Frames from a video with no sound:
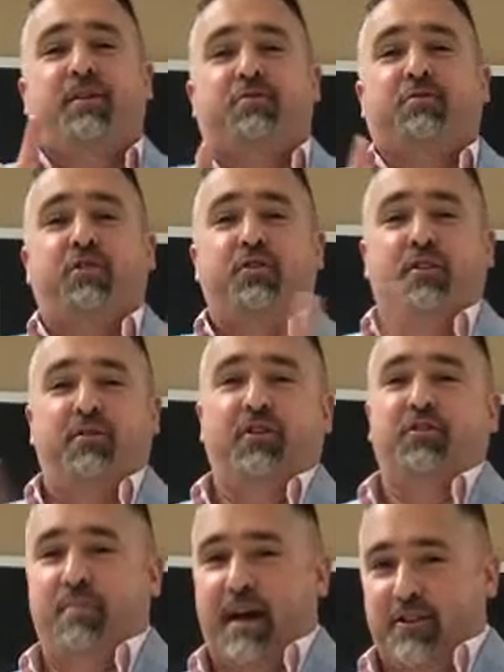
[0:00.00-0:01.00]
the fruit of
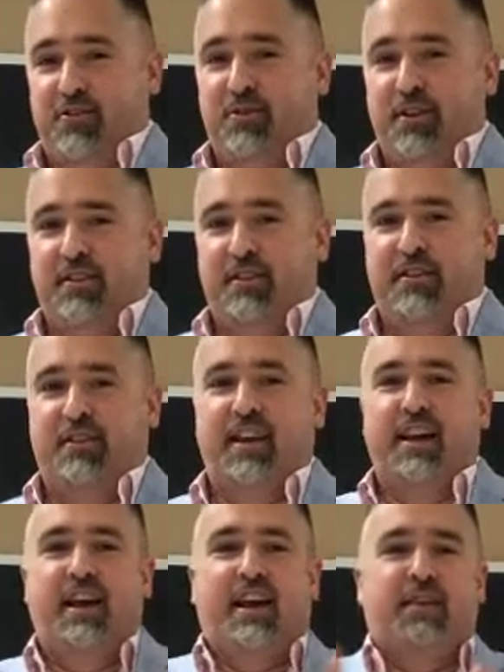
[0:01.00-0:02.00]
those bad choices.
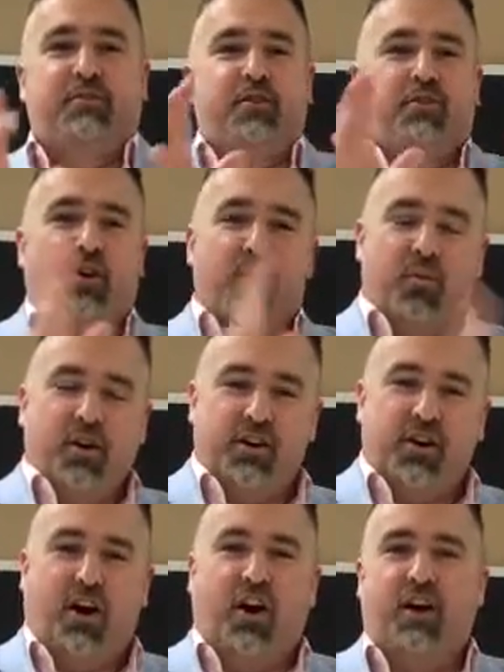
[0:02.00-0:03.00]
If you don't
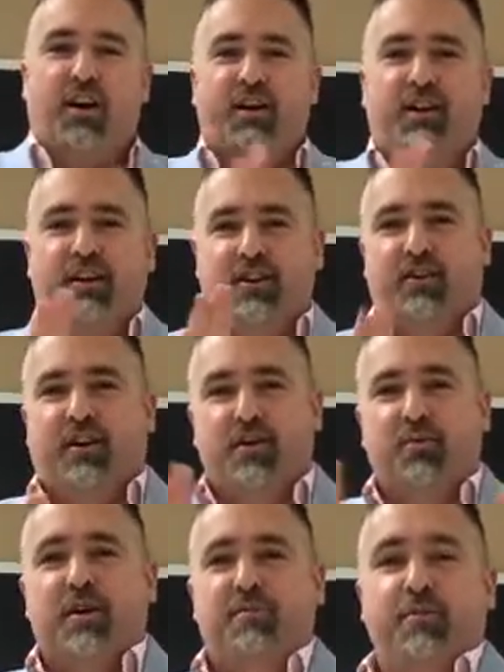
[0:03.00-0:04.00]
work hard, you're going to
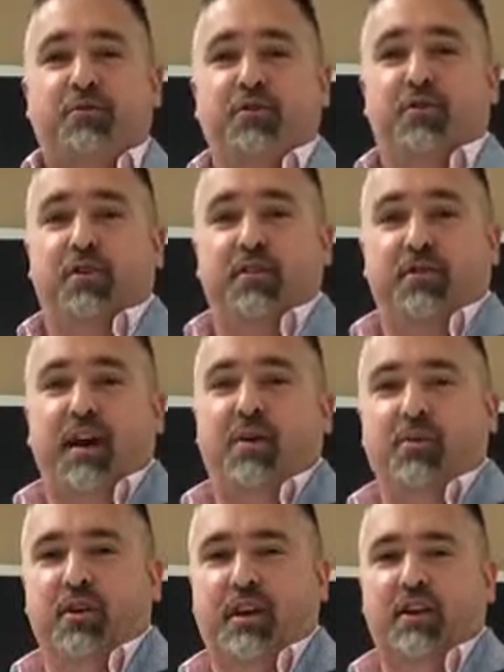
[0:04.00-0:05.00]
reap the fruit of
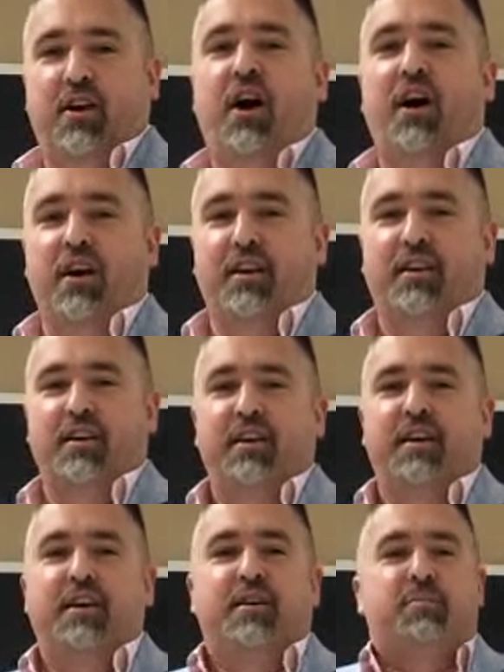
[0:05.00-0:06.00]
not working hard.
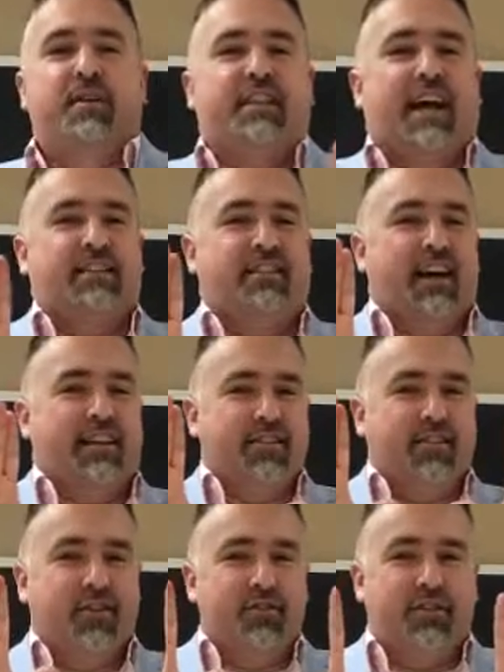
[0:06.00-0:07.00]
But that's not the
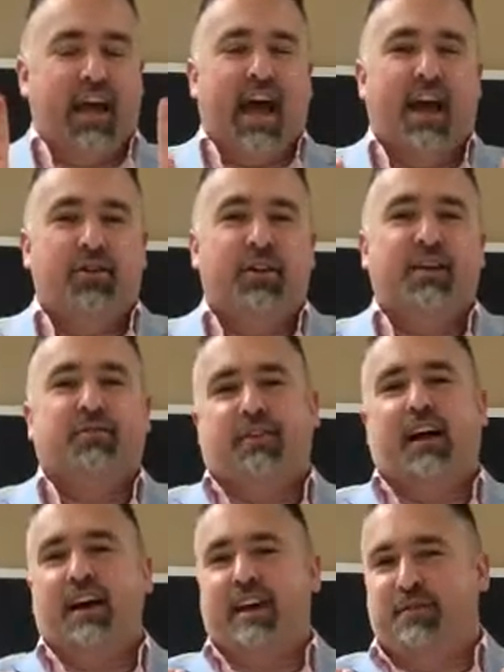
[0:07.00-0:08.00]
totality of
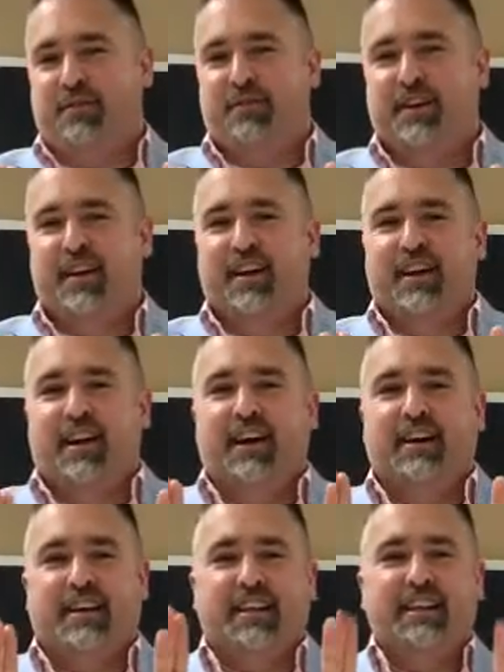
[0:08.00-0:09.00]
life.
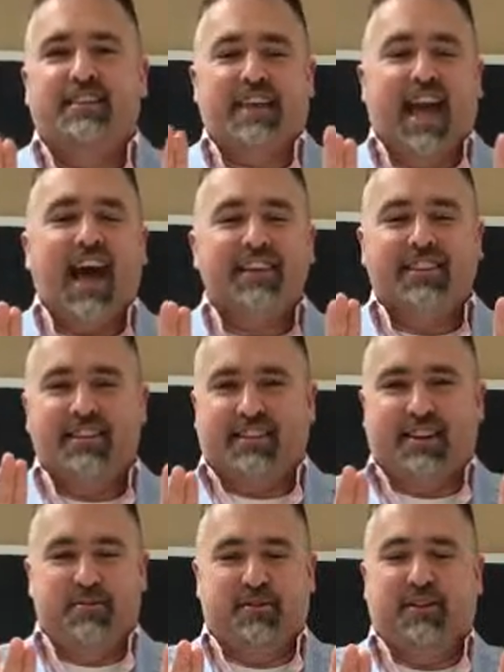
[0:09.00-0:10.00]
Ecclesiastes
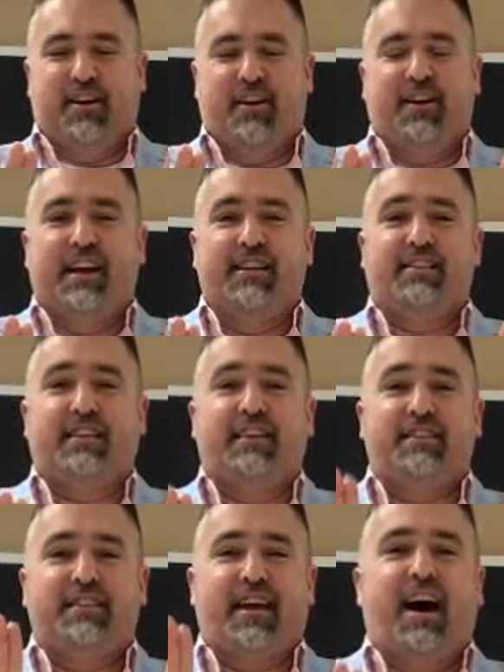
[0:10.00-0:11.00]
comes along and
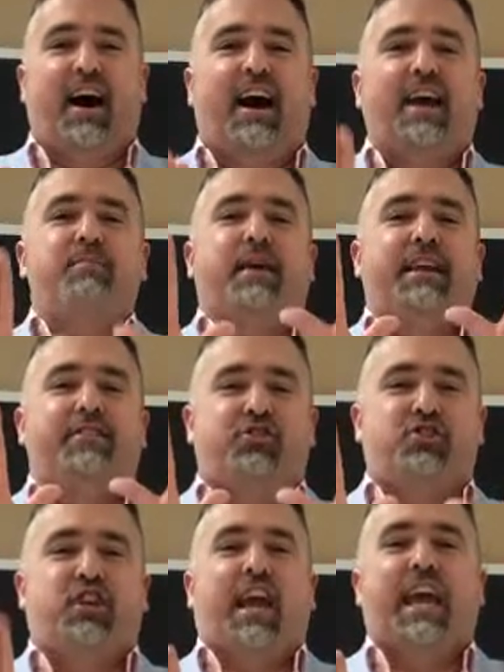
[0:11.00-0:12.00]
says, time and
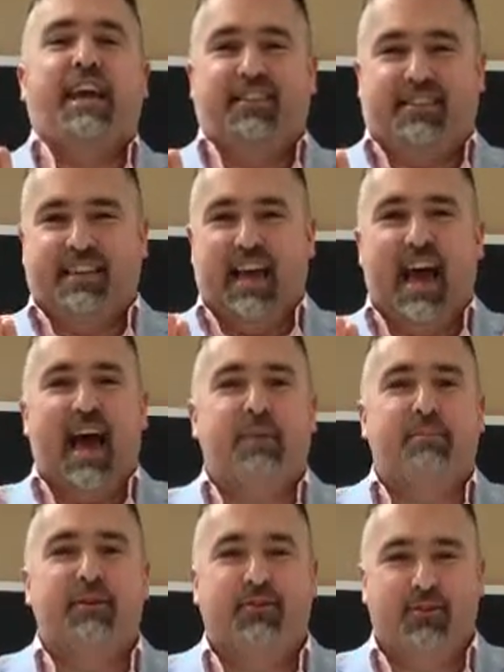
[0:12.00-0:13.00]
chance
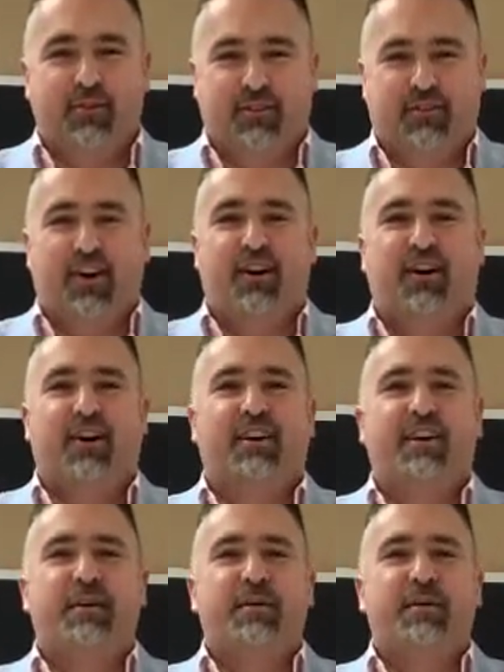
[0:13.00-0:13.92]
happen to us all.